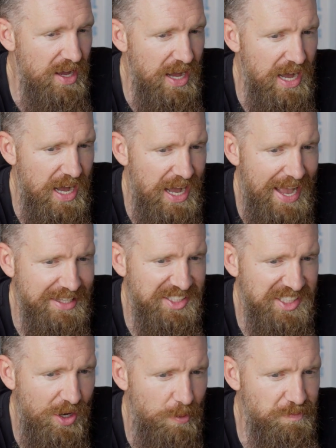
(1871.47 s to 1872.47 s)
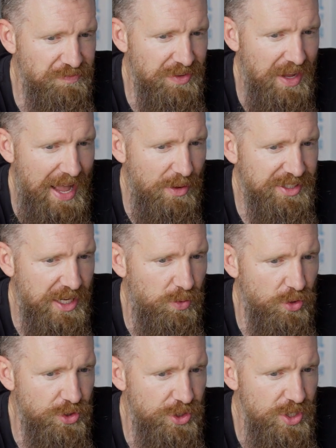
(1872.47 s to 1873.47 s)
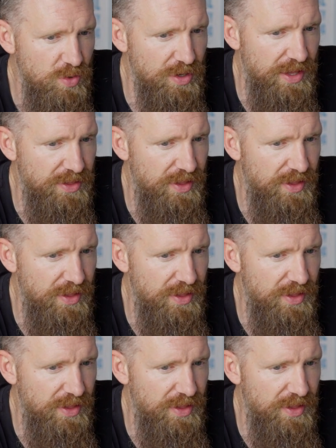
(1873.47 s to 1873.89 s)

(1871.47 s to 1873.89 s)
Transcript: And so I was like, well, shoot.